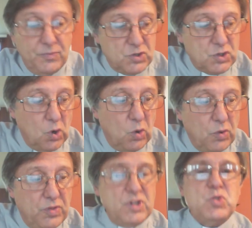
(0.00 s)

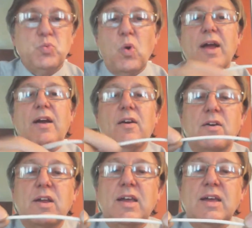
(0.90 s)
So this wire
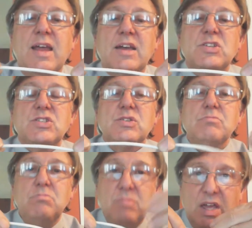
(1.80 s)
connects
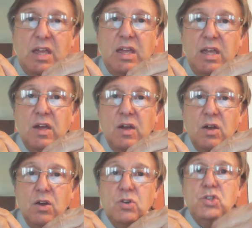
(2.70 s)
me
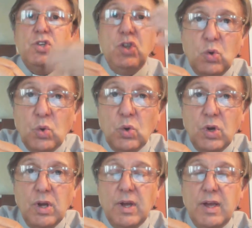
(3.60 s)
to you.
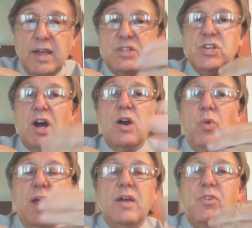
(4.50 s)
It's our
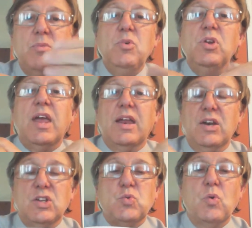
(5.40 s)
way of
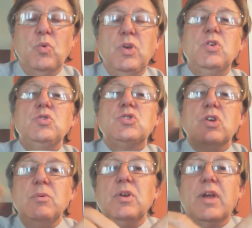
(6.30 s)
communicating. It's what we use to
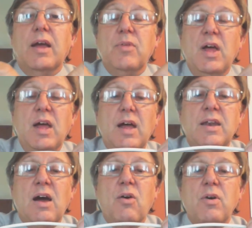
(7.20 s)
communicate.
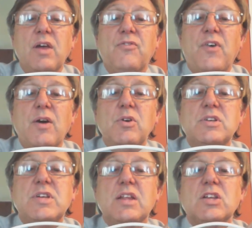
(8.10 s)
Now, if I were to
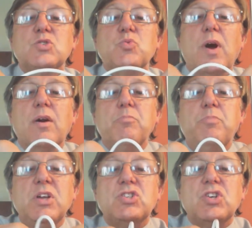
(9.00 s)
take this wire and
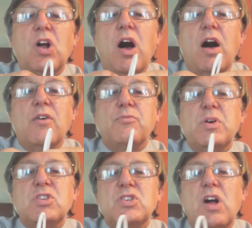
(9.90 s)
pinch it off,
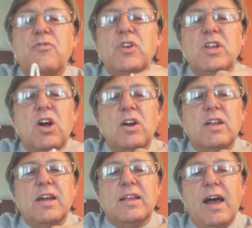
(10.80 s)
pinch it off really hard
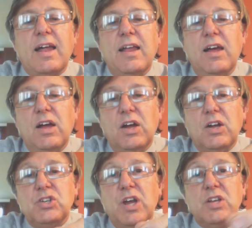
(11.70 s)
like that,
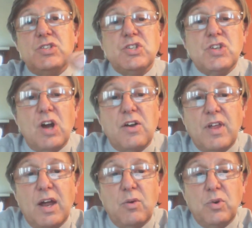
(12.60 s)
chances are
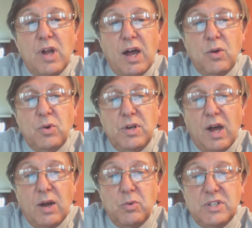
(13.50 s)
that I would I would
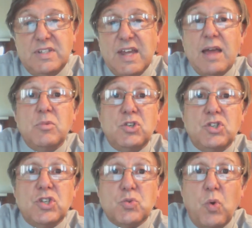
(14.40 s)
I would damage
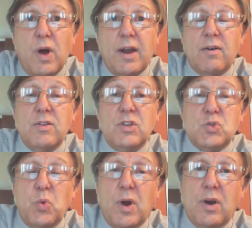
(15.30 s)
this wire and
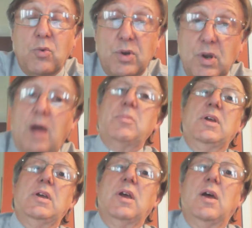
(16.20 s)
this wire would not
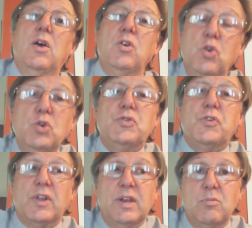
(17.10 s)
be
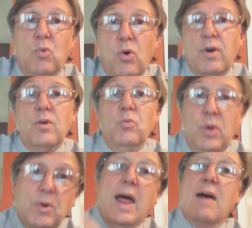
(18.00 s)
useful anymore and
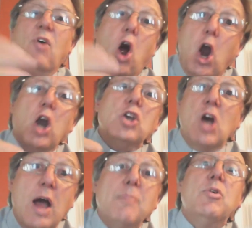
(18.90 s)
we would have a hard
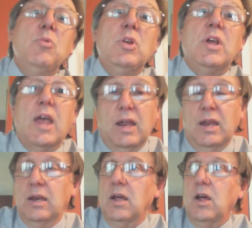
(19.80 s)
time
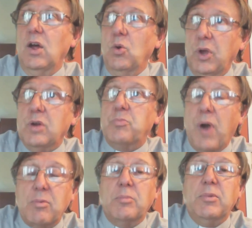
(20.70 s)
communicating. We could
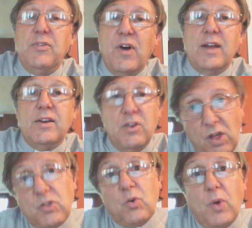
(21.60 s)
probably find
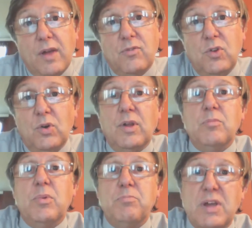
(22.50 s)
another way of doing
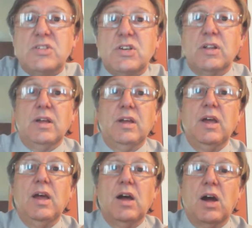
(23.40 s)
it, but basically
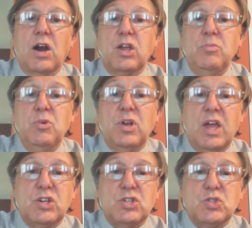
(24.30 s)
our
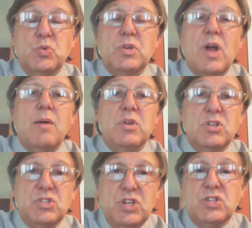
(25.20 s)
communications would not be
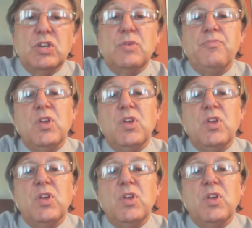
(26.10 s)
as easy.